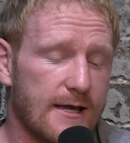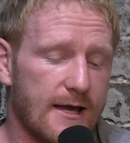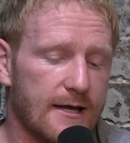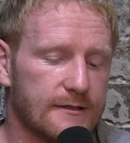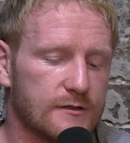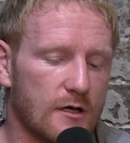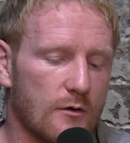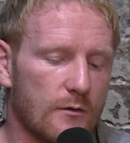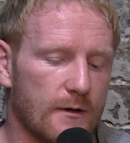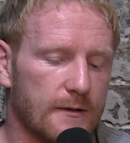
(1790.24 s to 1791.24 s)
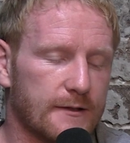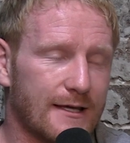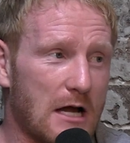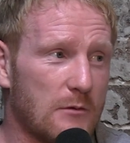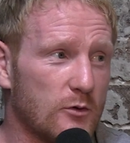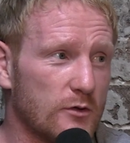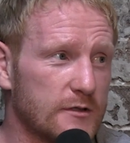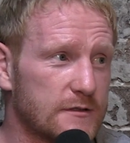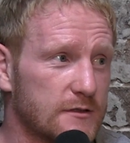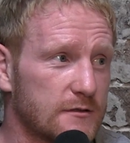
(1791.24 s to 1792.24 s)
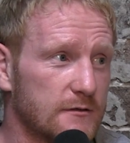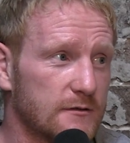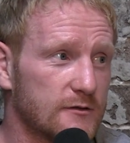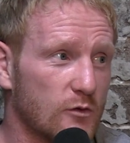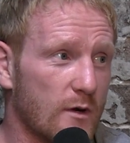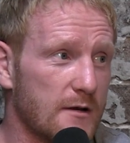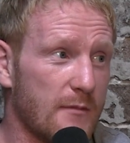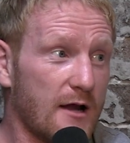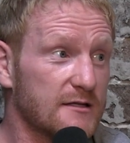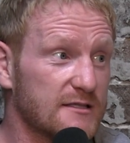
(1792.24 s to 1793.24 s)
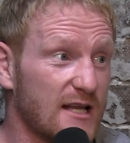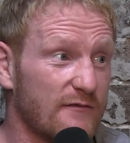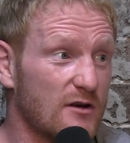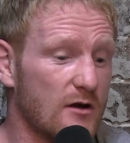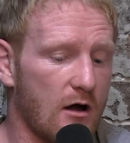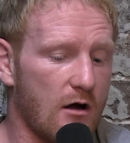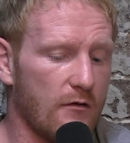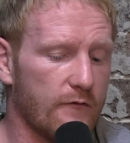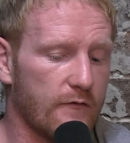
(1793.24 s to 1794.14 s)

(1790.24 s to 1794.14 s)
Yeah, so Cowboys to win, -7.5.